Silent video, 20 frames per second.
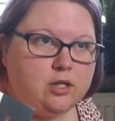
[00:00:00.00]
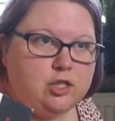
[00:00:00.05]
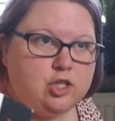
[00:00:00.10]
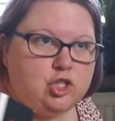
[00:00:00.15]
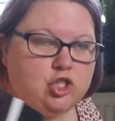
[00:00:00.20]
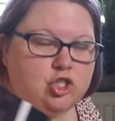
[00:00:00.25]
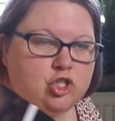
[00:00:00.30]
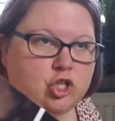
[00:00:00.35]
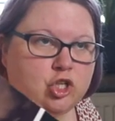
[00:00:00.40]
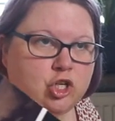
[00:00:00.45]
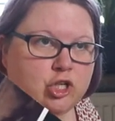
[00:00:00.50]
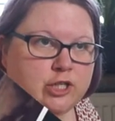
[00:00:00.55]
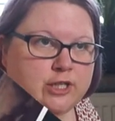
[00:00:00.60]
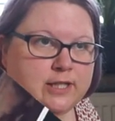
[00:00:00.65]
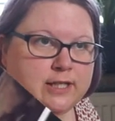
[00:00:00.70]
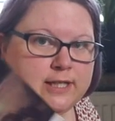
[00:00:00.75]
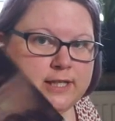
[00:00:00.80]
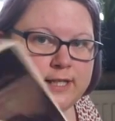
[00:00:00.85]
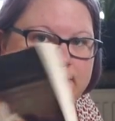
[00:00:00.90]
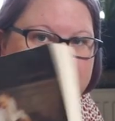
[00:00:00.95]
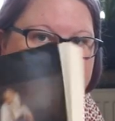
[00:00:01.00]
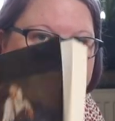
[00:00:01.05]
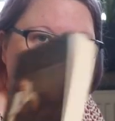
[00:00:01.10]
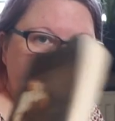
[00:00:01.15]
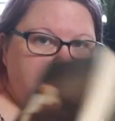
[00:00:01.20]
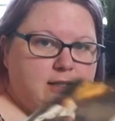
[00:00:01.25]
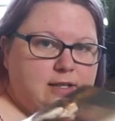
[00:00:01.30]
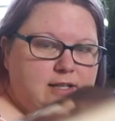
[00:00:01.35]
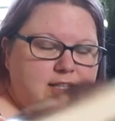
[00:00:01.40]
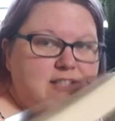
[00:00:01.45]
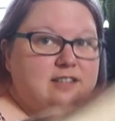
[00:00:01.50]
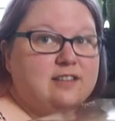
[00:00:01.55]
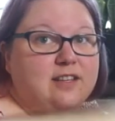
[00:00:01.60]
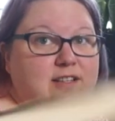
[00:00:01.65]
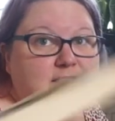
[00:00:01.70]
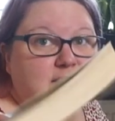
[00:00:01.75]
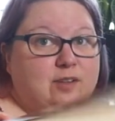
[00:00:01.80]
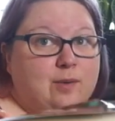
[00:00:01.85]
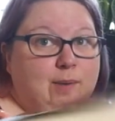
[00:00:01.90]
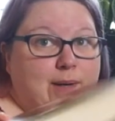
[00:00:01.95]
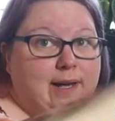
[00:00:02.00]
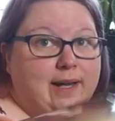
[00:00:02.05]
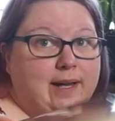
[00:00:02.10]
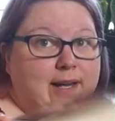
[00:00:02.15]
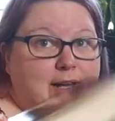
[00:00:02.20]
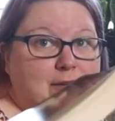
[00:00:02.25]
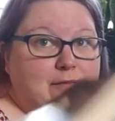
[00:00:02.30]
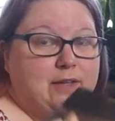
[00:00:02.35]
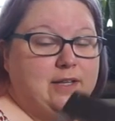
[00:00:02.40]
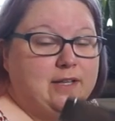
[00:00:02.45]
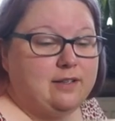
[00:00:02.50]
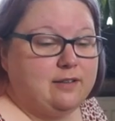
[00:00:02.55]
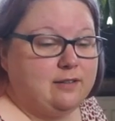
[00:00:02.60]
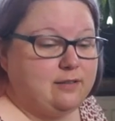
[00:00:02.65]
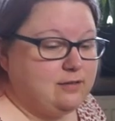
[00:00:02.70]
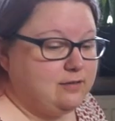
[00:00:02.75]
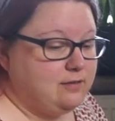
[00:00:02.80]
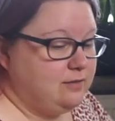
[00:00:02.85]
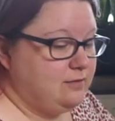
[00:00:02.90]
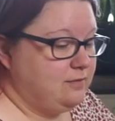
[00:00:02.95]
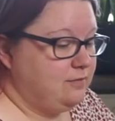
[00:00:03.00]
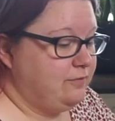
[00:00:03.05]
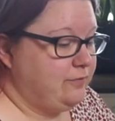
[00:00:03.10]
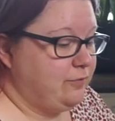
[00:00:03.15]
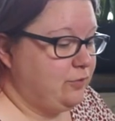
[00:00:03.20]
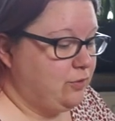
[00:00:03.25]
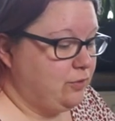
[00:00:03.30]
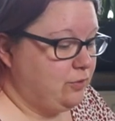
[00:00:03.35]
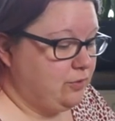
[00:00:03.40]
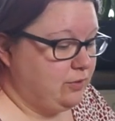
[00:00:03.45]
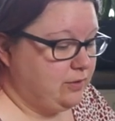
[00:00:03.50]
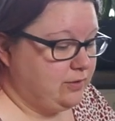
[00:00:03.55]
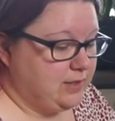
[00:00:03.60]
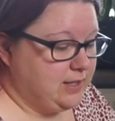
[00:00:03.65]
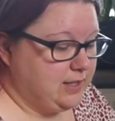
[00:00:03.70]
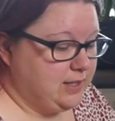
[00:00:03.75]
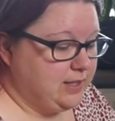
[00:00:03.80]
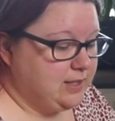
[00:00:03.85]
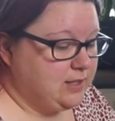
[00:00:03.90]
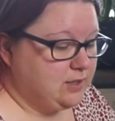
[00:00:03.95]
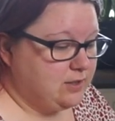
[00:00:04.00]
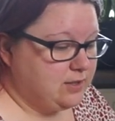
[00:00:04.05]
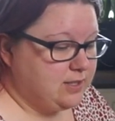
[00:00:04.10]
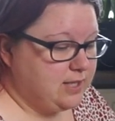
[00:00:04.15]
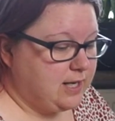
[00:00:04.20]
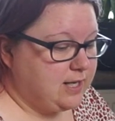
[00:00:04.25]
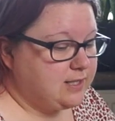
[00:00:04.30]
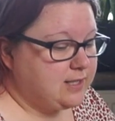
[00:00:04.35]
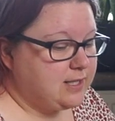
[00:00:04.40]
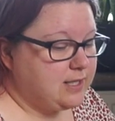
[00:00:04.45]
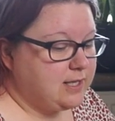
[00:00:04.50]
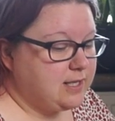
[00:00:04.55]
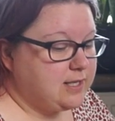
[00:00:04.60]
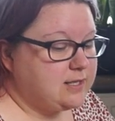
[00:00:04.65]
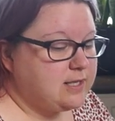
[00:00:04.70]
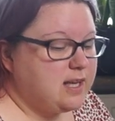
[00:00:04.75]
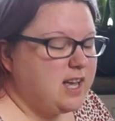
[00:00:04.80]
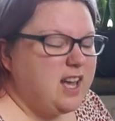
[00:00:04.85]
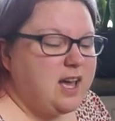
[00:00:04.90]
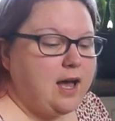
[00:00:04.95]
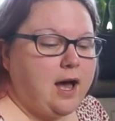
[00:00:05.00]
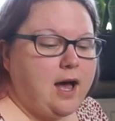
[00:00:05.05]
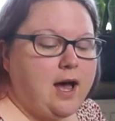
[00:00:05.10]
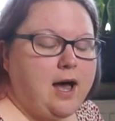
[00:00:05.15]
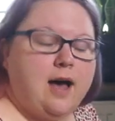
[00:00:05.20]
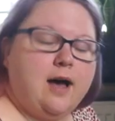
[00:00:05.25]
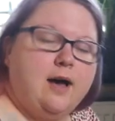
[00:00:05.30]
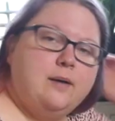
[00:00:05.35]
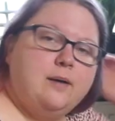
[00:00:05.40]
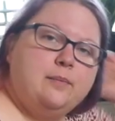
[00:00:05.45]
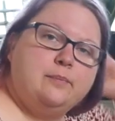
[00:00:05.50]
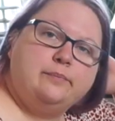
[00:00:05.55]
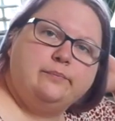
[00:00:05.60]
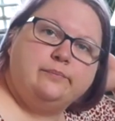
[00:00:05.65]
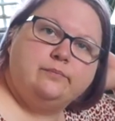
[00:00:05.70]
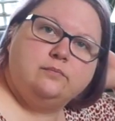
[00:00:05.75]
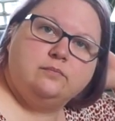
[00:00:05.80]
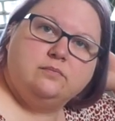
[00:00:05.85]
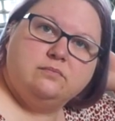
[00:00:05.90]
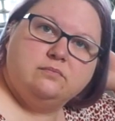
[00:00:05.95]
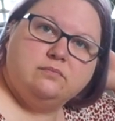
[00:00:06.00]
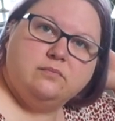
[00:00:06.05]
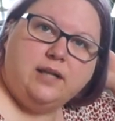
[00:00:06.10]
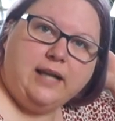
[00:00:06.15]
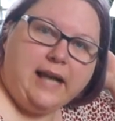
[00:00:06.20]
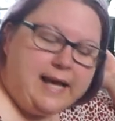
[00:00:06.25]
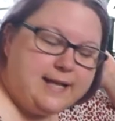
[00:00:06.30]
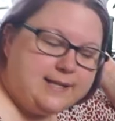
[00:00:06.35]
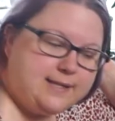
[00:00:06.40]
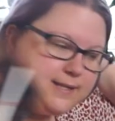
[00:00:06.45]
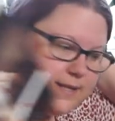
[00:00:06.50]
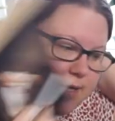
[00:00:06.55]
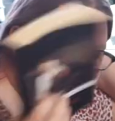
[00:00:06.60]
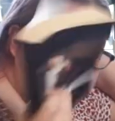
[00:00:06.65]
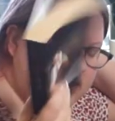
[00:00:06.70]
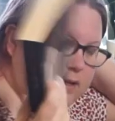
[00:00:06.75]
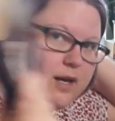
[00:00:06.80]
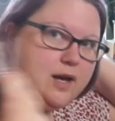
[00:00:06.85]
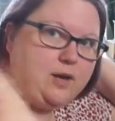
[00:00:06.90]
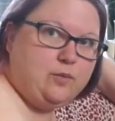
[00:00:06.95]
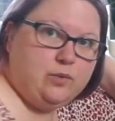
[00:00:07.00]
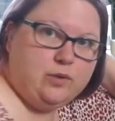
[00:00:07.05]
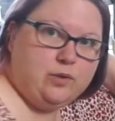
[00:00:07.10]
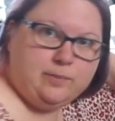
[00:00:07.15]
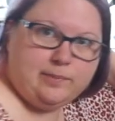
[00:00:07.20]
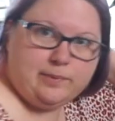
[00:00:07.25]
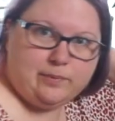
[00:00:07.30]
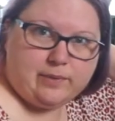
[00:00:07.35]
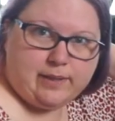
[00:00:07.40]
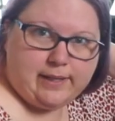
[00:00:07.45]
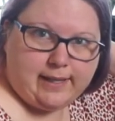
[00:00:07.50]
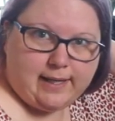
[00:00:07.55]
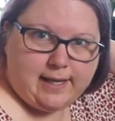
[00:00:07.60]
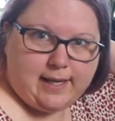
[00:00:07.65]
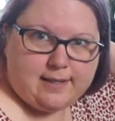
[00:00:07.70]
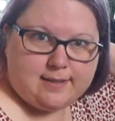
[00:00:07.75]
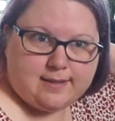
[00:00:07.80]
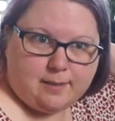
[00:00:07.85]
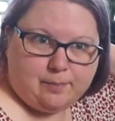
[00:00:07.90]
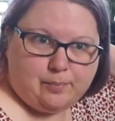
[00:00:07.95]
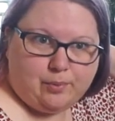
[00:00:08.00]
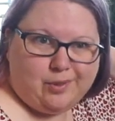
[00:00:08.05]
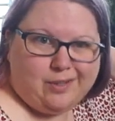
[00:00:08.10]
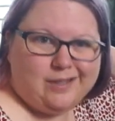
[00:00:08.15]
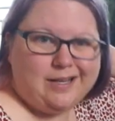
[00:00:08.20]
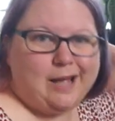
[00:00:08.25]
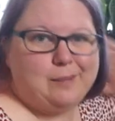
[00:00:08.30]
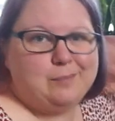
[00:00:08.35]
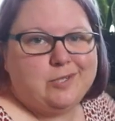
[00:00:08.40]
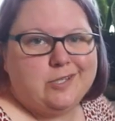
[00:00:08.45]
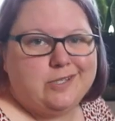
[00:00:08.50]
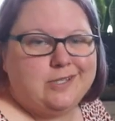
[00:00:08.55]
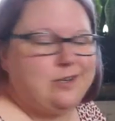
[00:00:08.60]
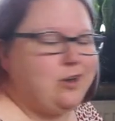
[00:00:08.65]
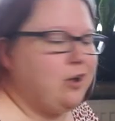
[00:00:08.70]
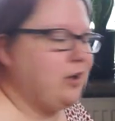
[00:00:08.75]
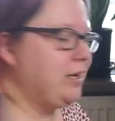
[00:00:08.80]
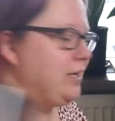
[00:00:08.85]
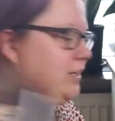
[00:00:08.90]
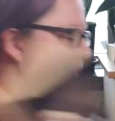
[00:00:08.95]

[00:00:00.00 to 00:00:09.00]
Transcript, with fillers: chunky. It's it's quite heavy for the little size it is. Um, classic. I will be reading it at some point. I'm just not in a